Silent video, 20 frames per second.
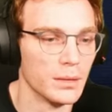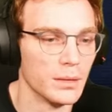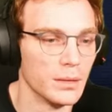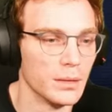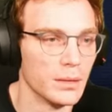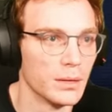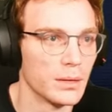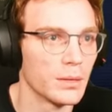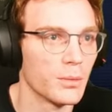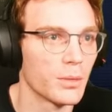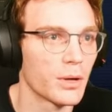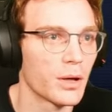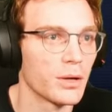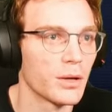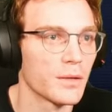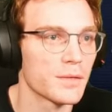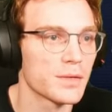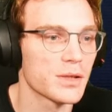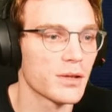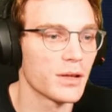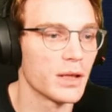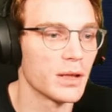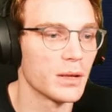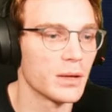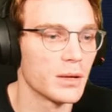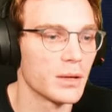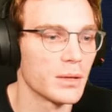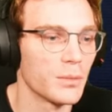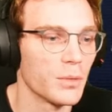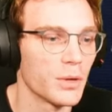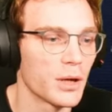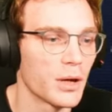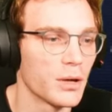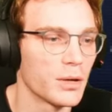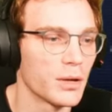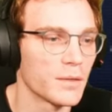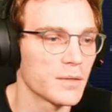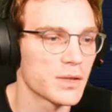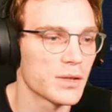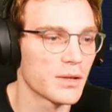Uh, eh, we're going oh, off screen. We're going
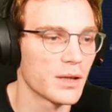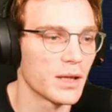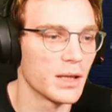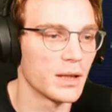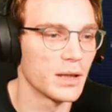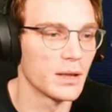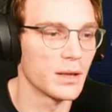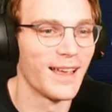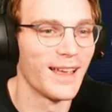off screen.